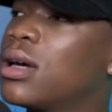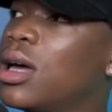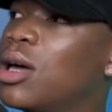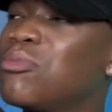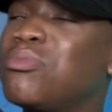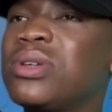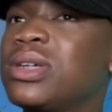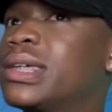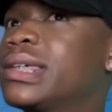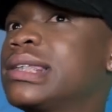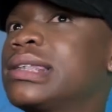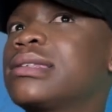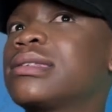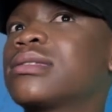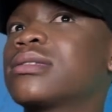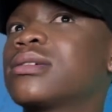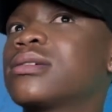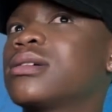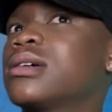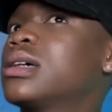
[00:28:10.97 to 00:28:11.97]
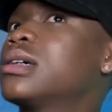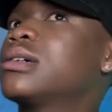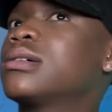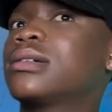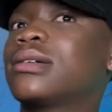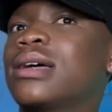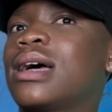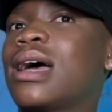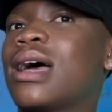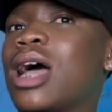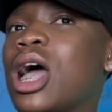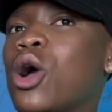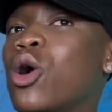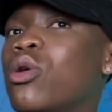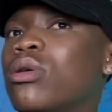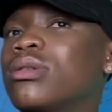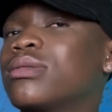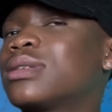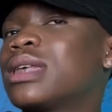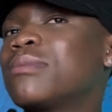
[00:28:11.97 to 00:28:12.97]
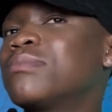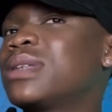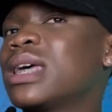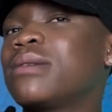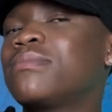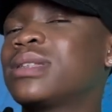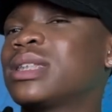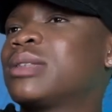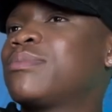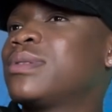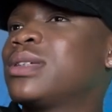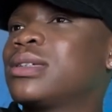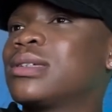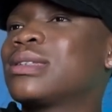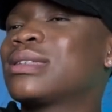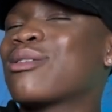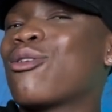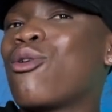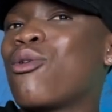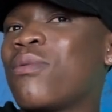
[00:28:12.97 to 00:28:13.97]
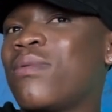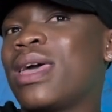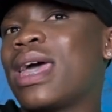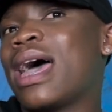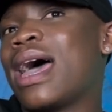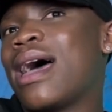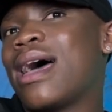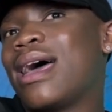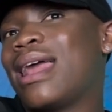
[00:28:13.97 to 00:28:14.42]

Because sometimes it's because we are